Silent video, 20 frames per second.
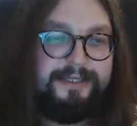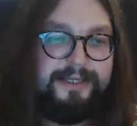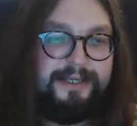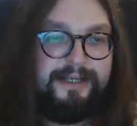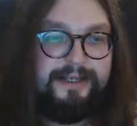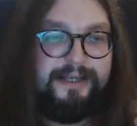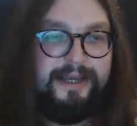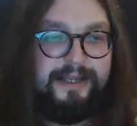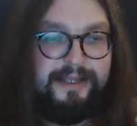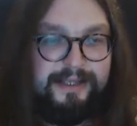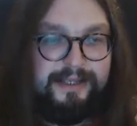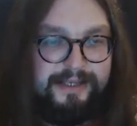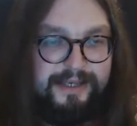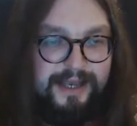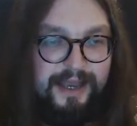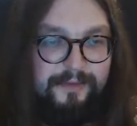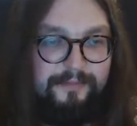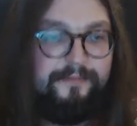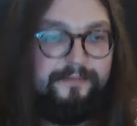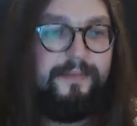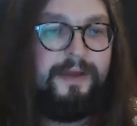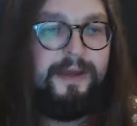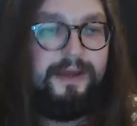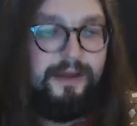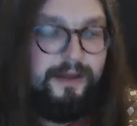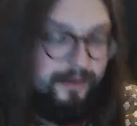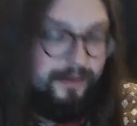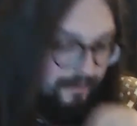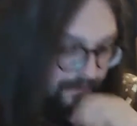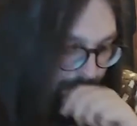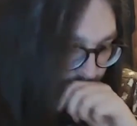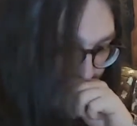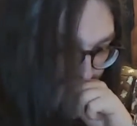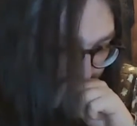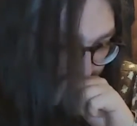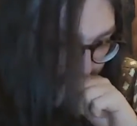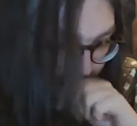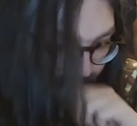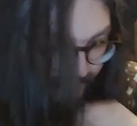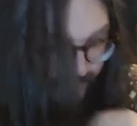and
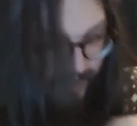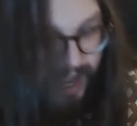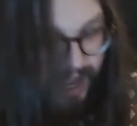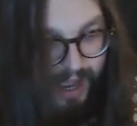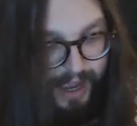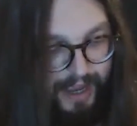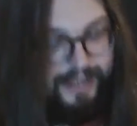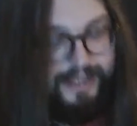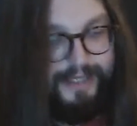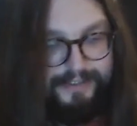he